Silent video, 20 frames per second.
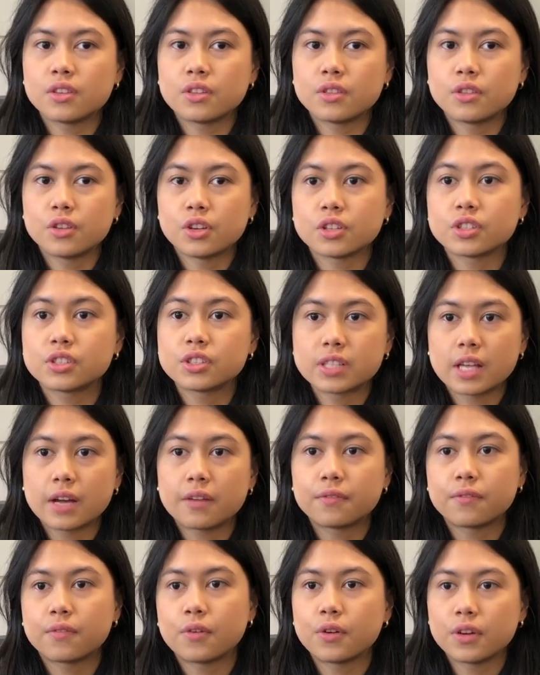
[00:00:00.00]
you're
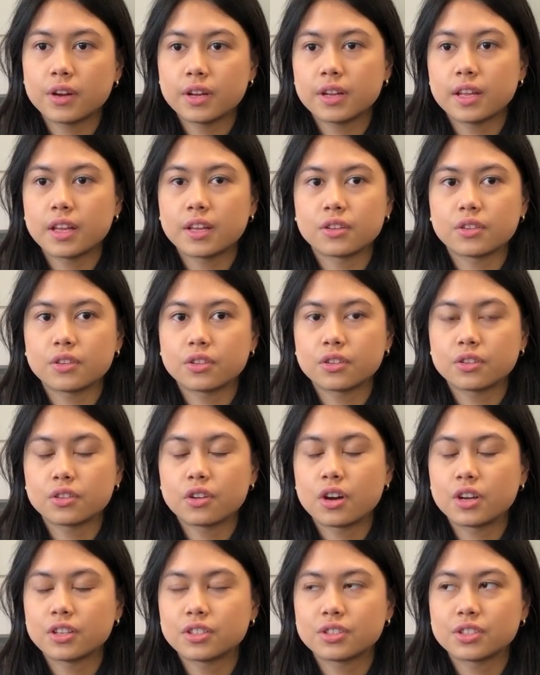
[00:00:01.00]
set for it and you're
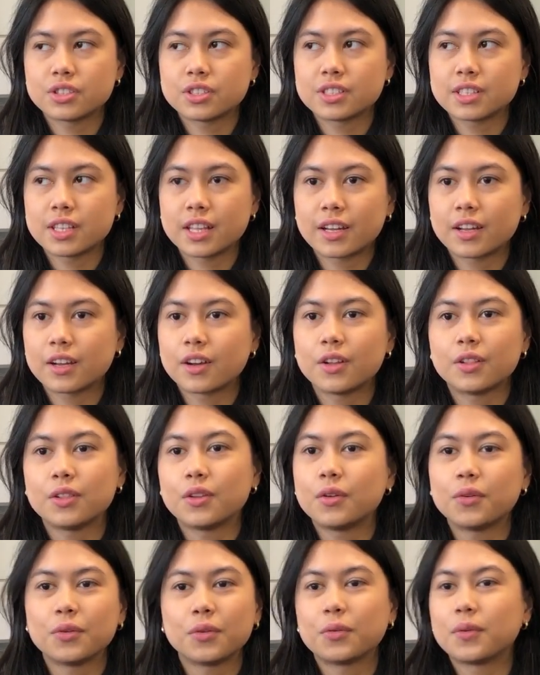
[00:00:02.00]
not just like
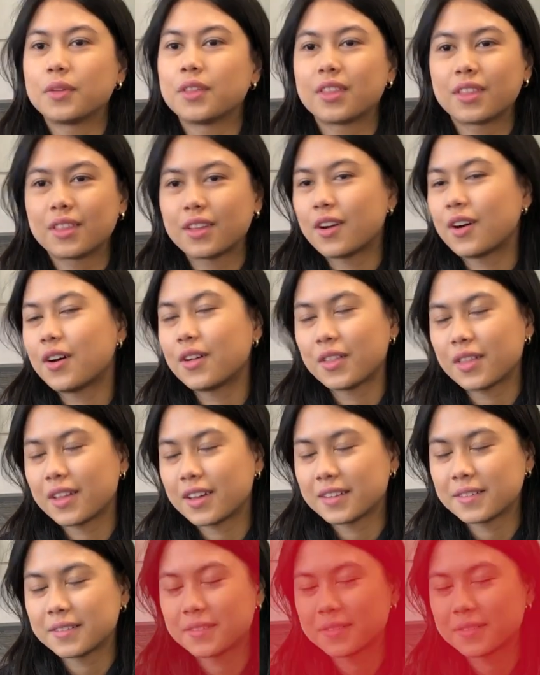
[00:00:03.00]
alone with all that.